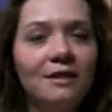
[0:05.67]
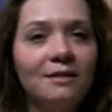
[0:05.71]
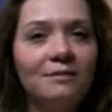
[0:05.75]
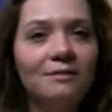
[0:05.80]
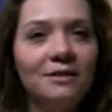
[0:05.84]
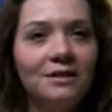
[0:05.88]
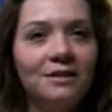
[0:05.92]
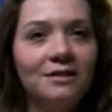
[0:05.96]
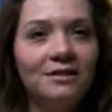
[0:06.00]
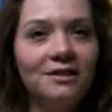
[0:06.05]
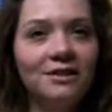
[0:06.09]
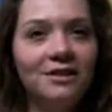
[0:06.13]

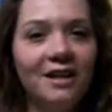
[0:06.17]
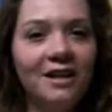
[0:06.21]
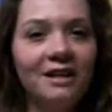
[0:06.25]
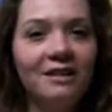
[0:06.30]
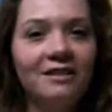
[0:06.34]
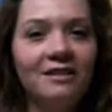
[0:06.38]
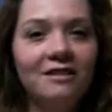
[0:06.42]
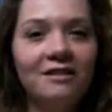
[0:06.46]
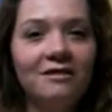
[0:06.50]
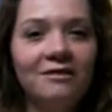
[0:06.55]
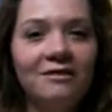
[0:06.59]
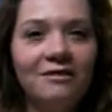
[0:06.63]
elliptical
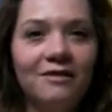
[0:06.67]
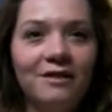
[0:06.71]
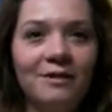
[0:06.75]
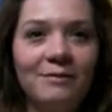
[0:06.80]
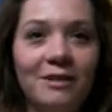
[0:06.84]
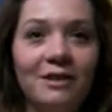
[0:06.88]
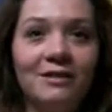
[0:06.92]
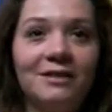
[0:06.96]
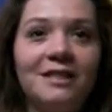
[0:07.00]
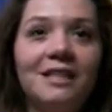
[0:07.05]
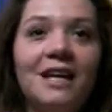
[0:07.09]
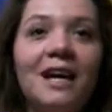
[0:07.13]
trainer for
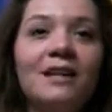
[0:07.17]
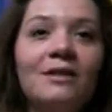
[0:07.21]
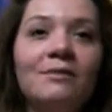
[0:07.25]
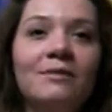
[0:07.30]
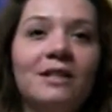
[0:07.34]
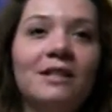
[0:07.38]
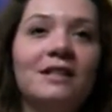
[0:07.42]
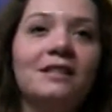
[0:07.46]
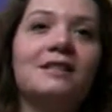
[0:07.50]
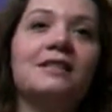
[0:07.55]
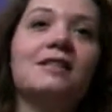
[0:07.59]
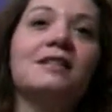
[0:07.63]
about 10
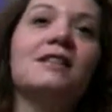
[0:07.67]
minutes,